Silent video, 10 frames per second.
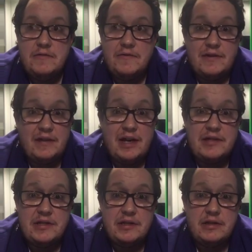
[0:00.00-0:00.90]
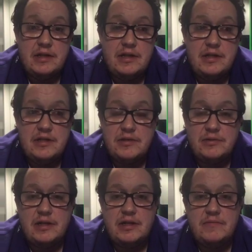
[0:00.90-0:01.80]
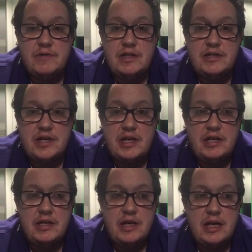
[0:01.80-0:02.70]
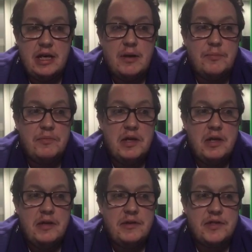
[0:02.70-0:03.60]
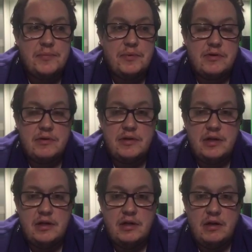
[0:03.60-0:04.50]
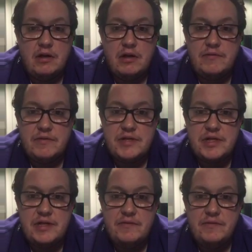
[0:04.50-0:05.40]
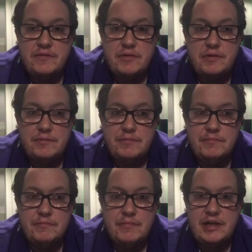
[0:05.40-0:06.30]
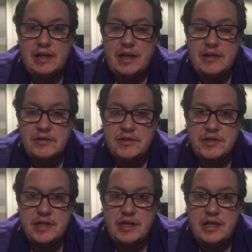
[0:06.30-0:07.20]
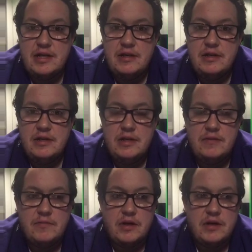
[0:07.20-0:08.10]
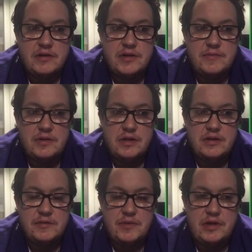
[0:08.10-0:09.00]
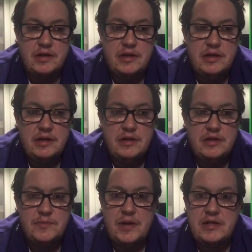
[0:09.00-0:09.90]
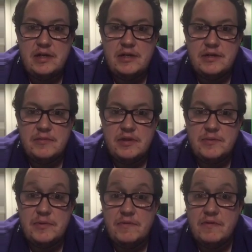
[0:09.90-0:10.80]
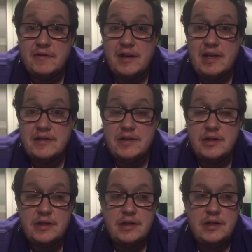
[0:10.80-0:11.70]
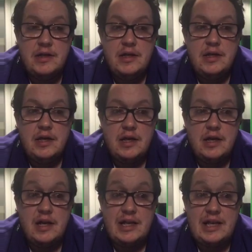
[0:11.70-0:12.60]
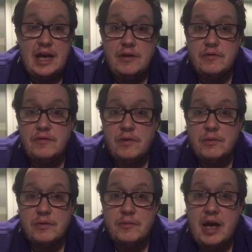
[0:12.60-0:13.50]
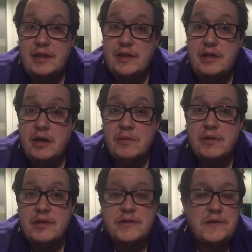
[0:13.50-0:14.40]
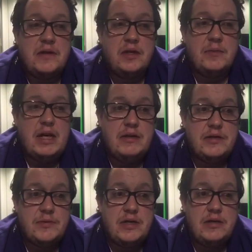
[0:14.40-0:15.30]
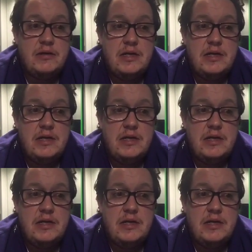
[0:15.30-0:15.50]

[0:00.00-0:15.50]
Fantastic, it is all I can really say. The support that I've received from many lecturers here in regards to my specialism has been fantastic. I cannot fault them, and they know what they're talking about as well.